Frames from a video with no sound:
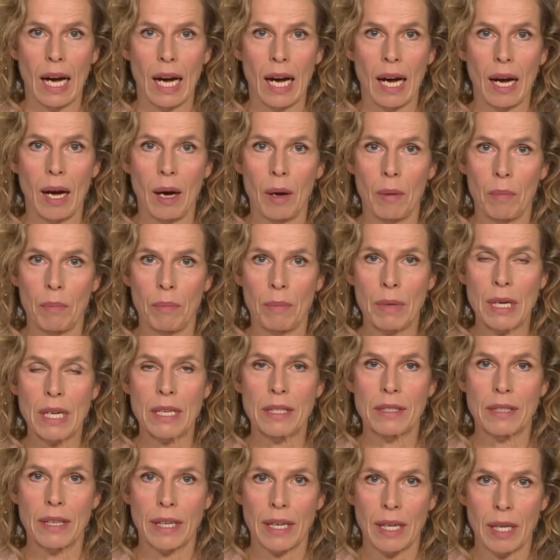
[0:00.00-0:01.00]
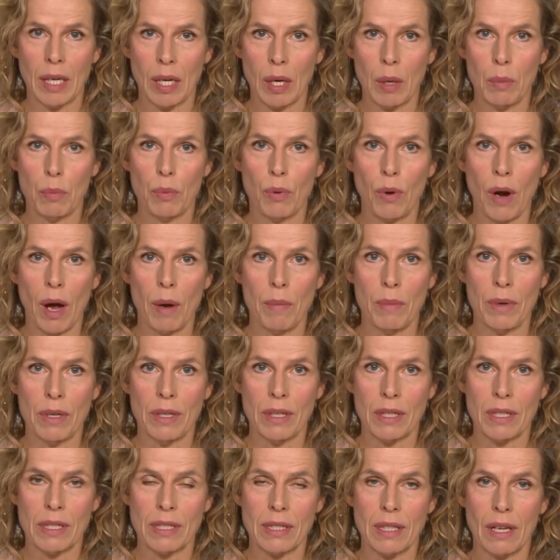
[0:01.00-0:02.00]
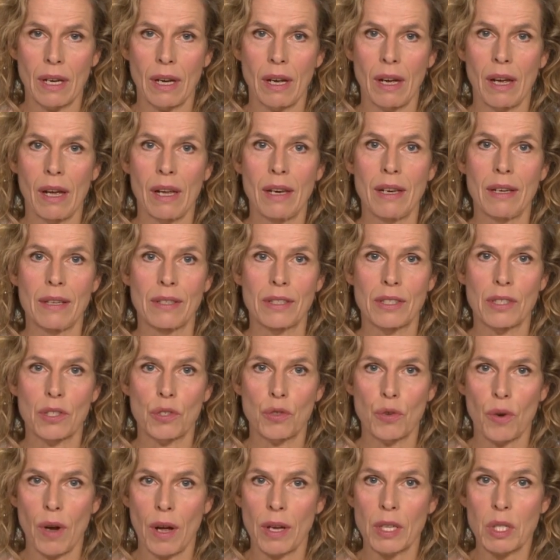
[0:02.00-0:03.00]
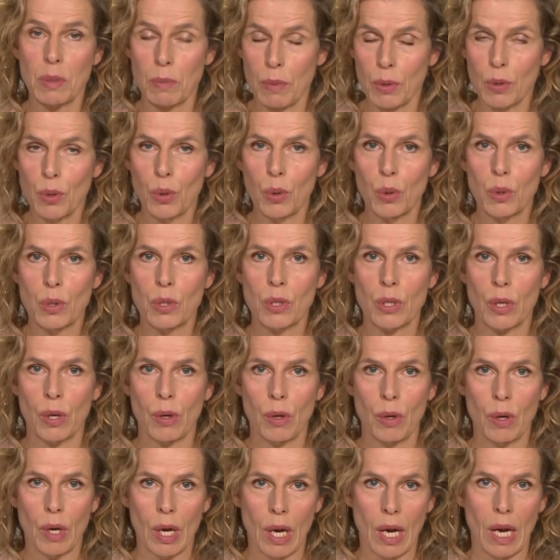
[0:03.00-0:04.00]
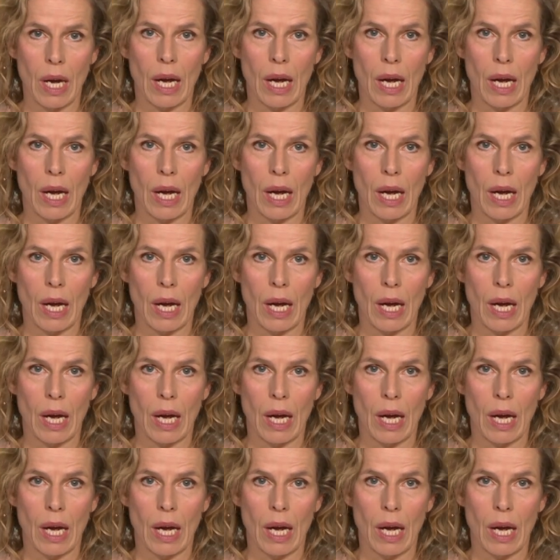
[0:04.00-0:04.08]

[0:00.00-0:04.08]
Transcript: um, meeting Prime Minister Liz Truss, but also,